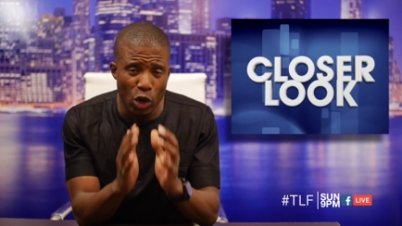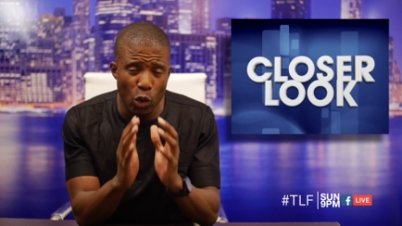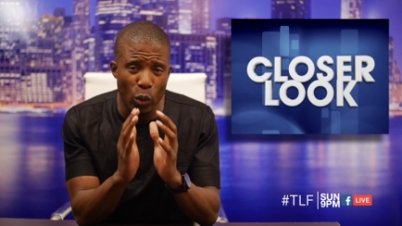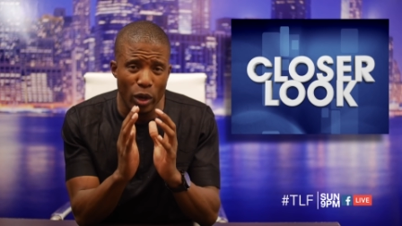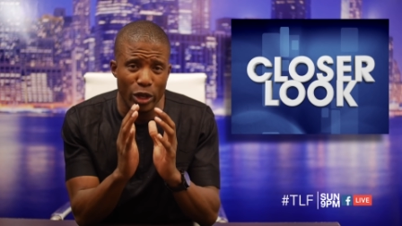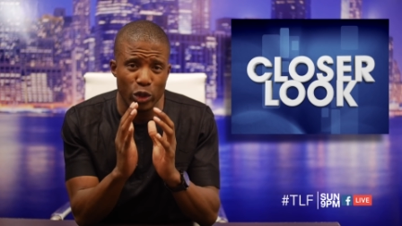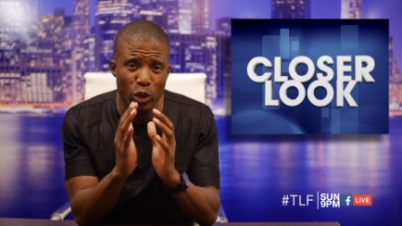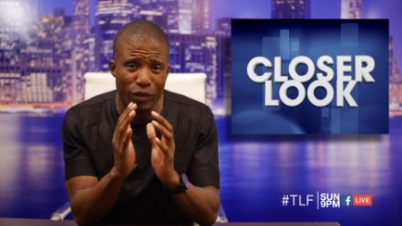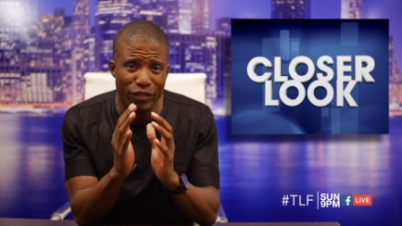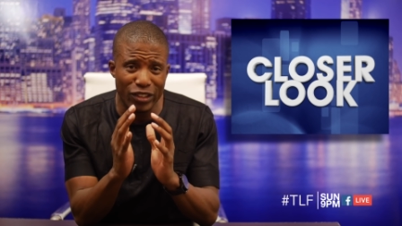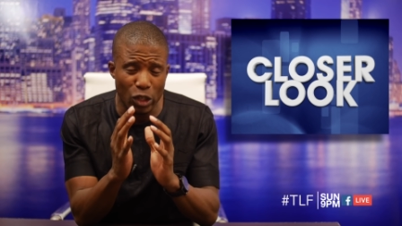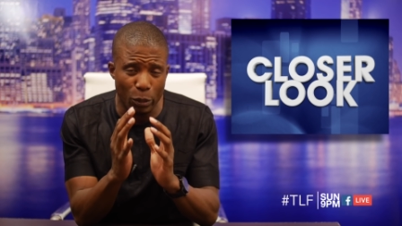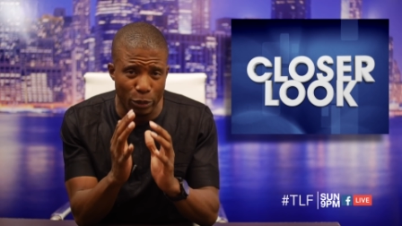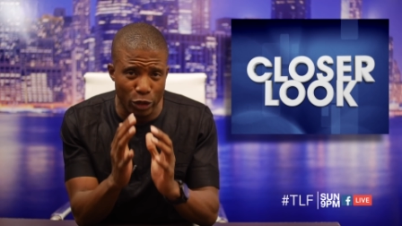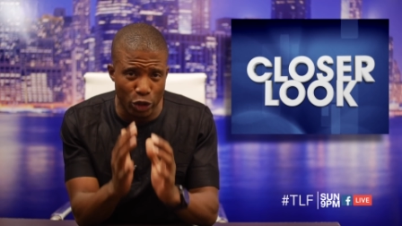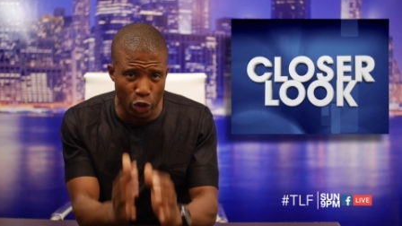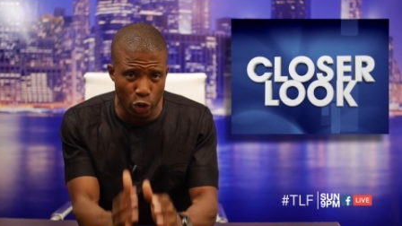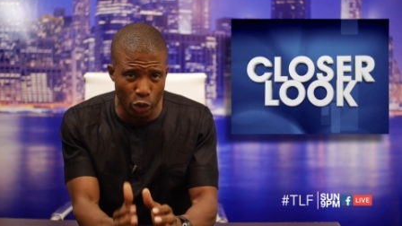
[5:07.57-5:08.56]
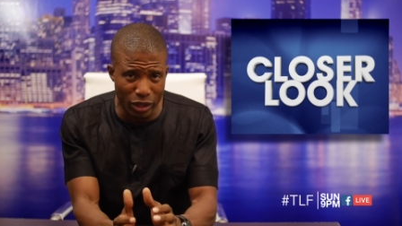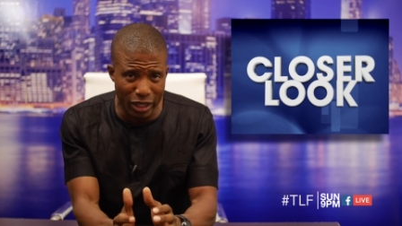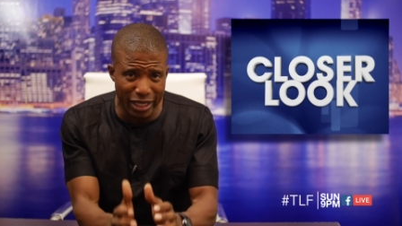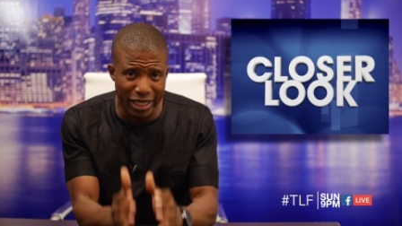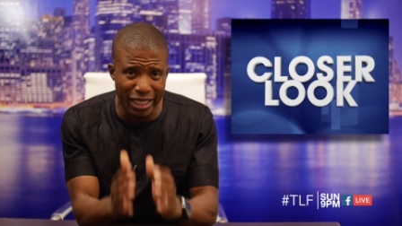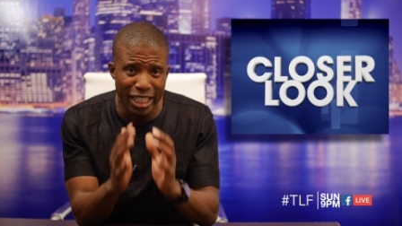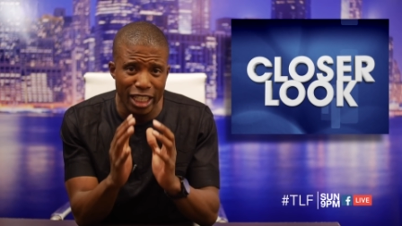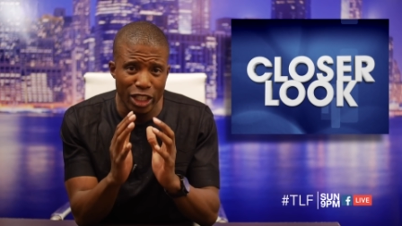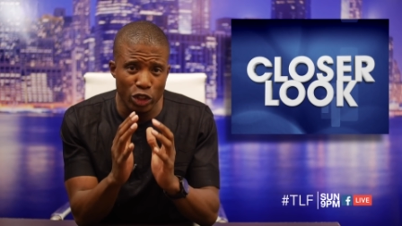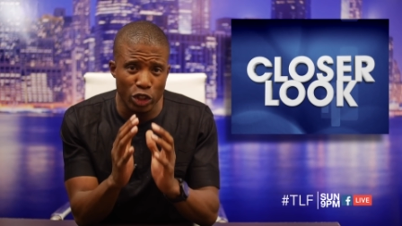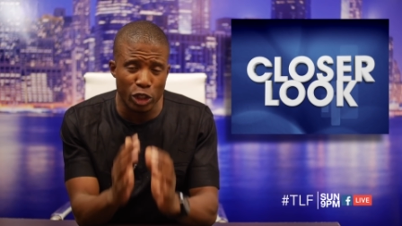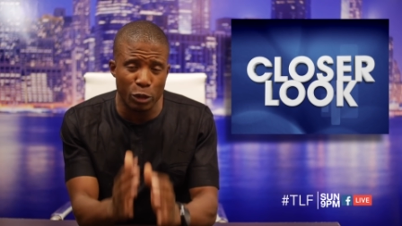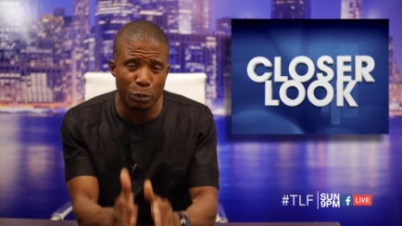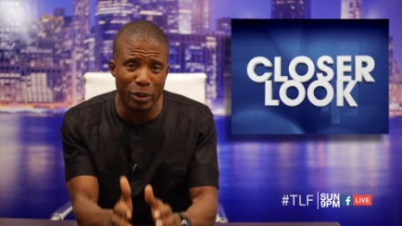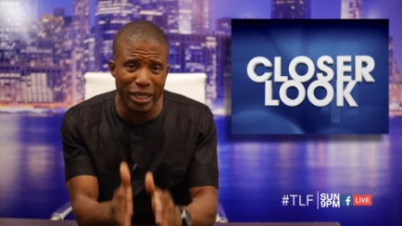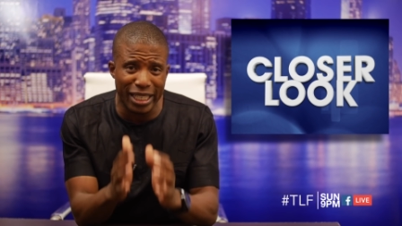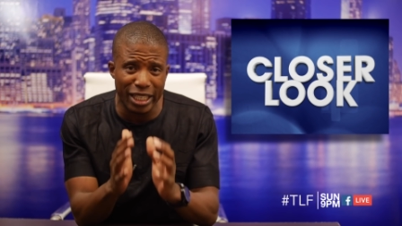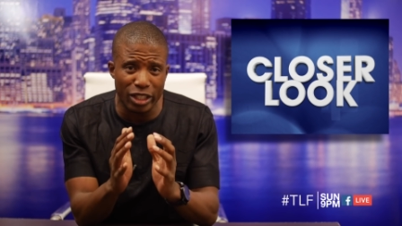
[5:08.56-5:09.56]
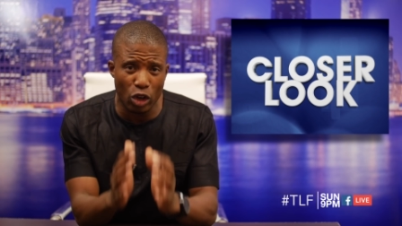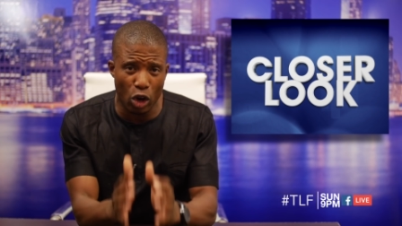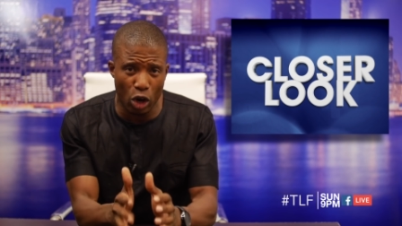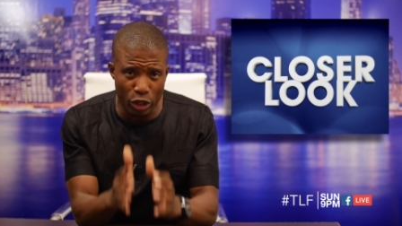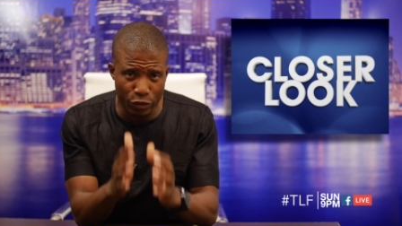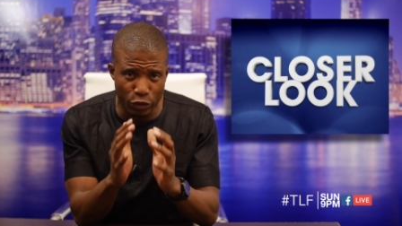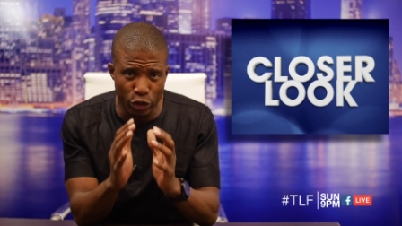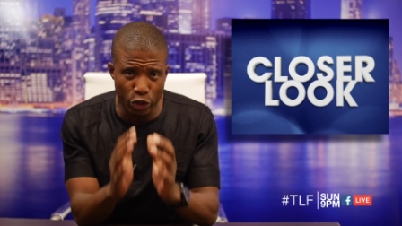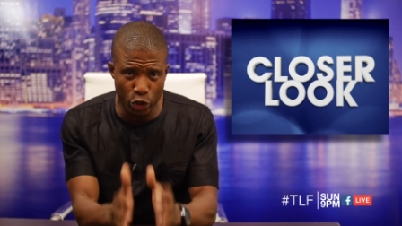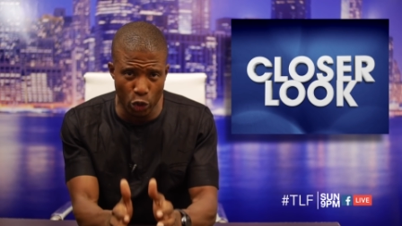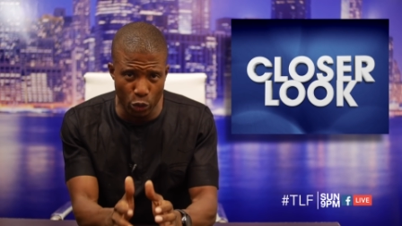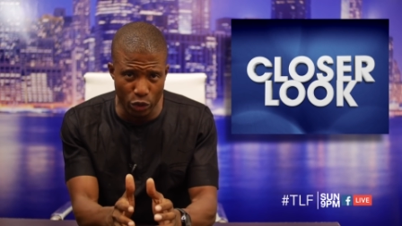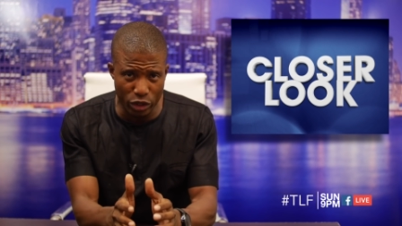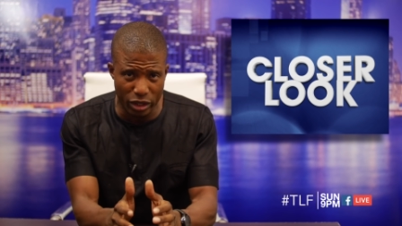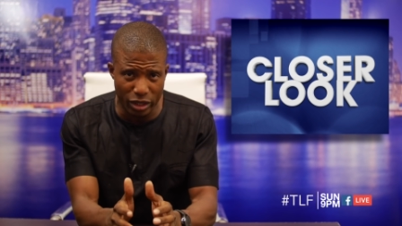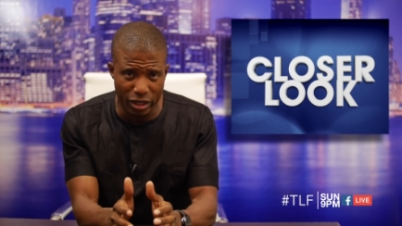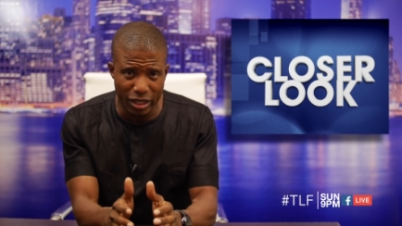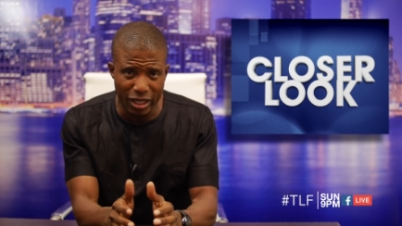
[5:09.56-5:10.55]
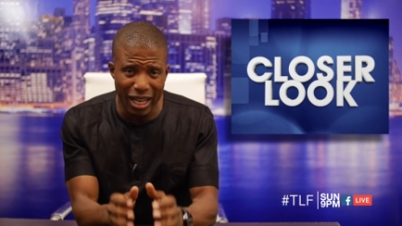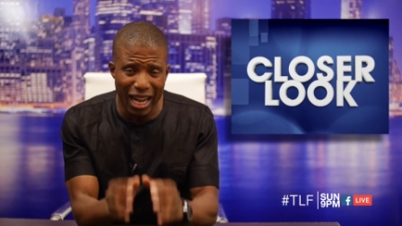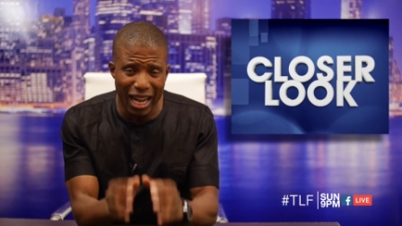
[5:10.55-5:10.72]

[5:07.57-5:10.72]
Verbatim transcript: when you have an opportunity to speak at Oxford Union.